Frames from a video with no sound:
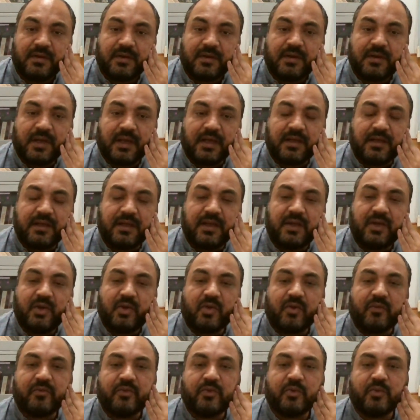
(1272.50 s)
Can any
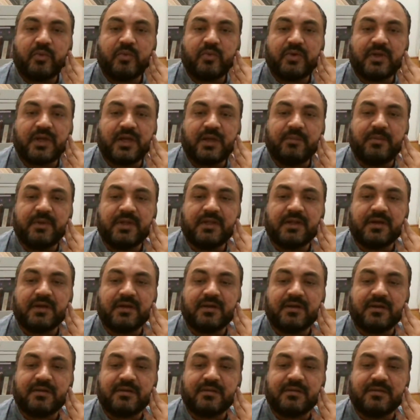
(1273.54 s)
of you tell me
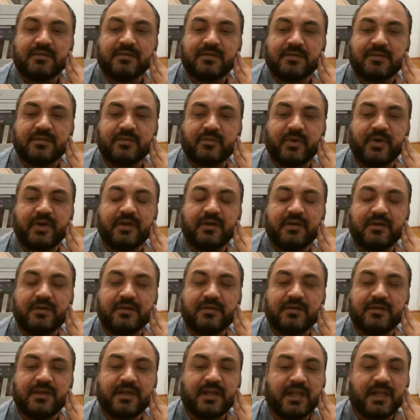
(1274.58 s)
the word
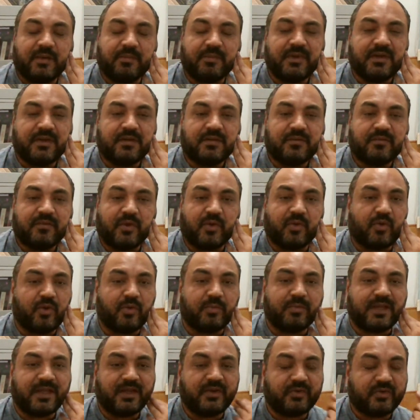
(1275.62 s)
in Arabic for
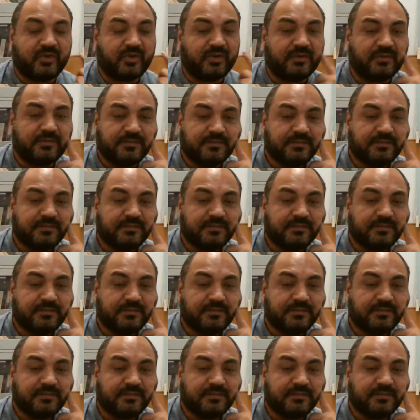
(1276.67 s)
globalization?